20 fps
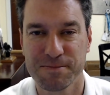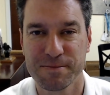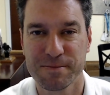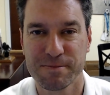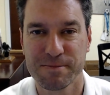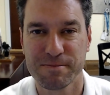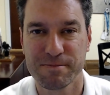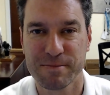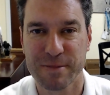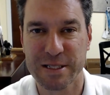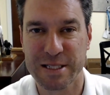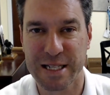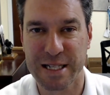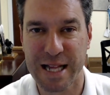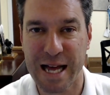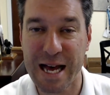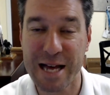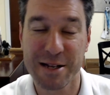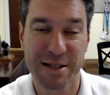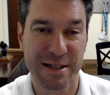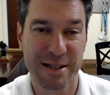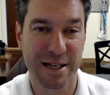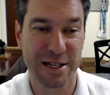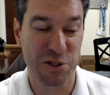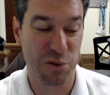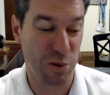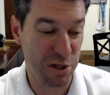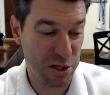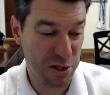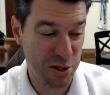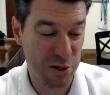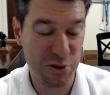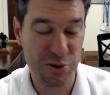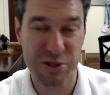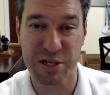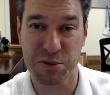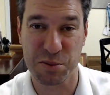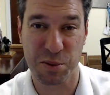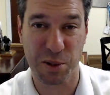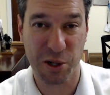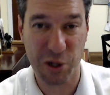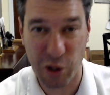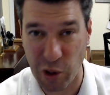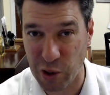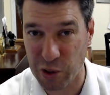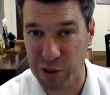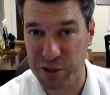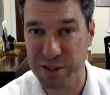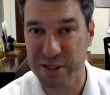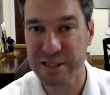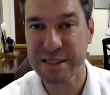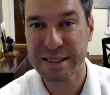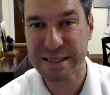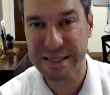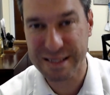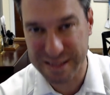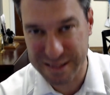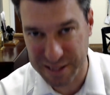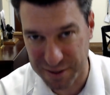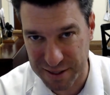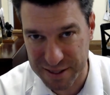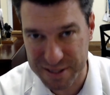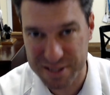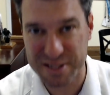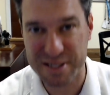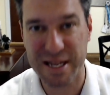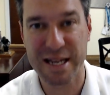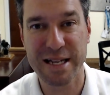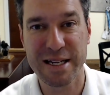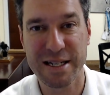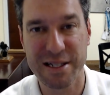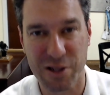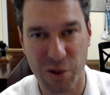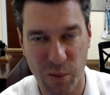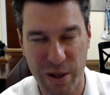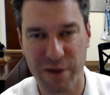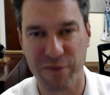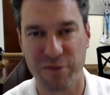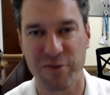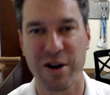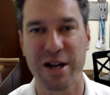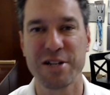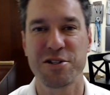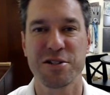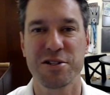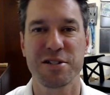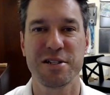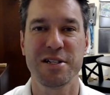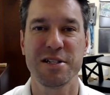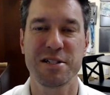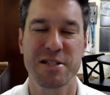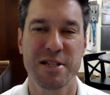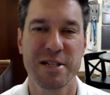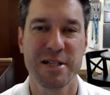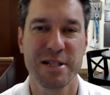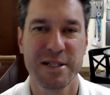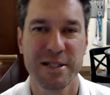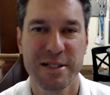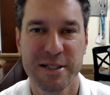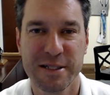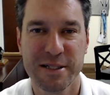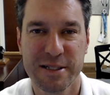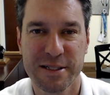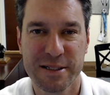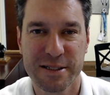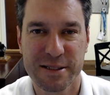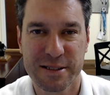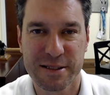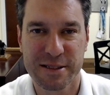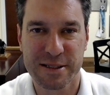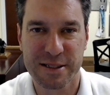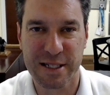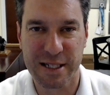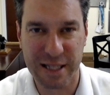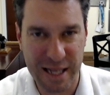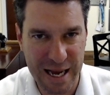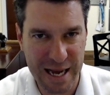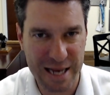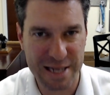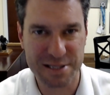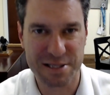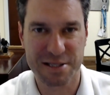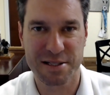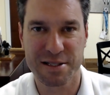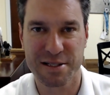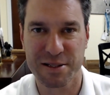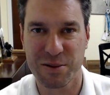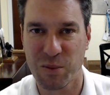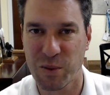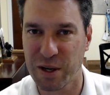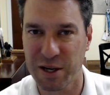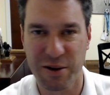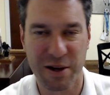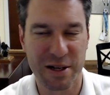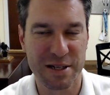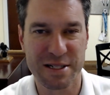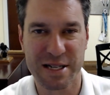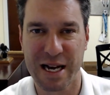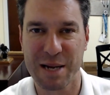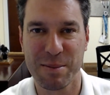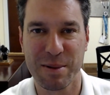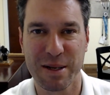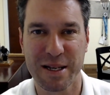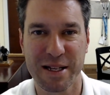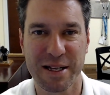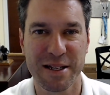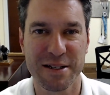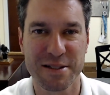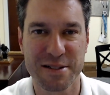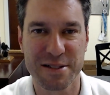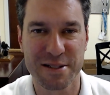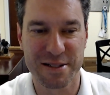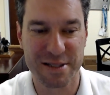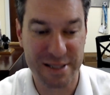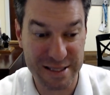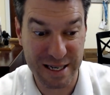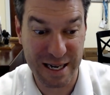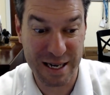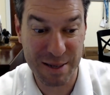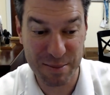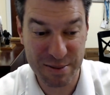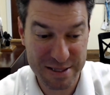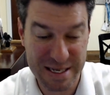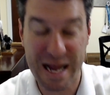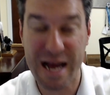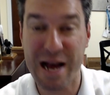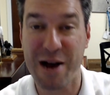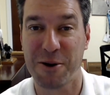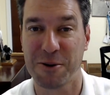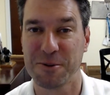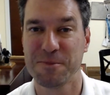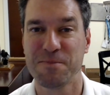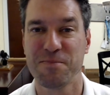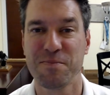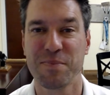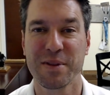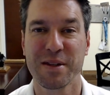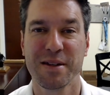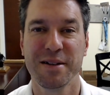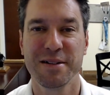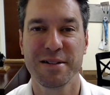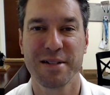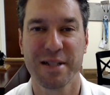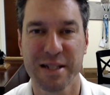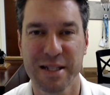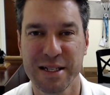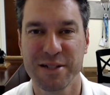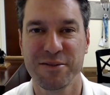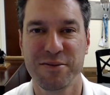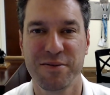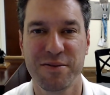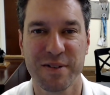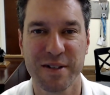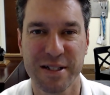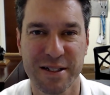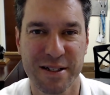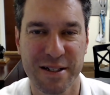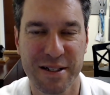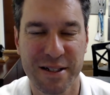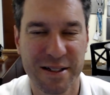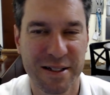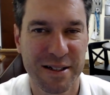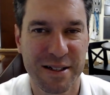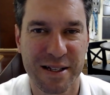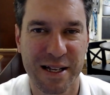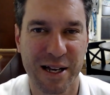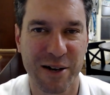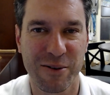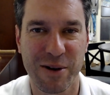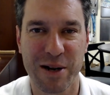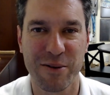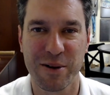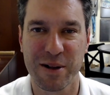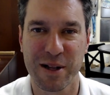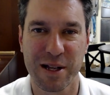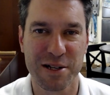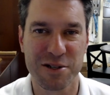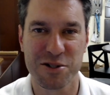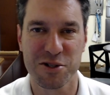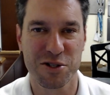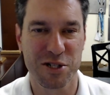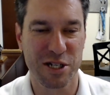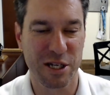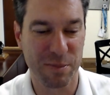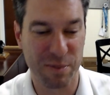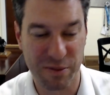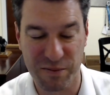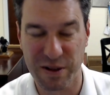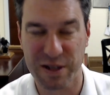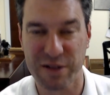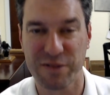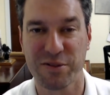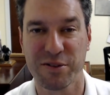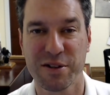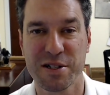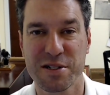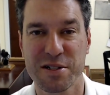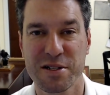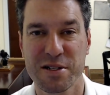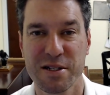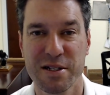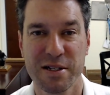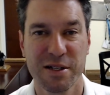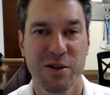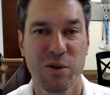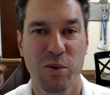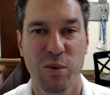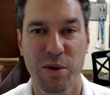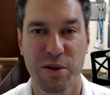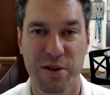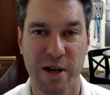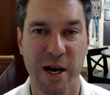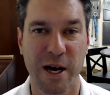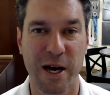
And to that, as we're used, as we're called into this day in the way of righteousness, it lasts and what a great timing it is. The time is now to live in that right relationship and faithfulness with God.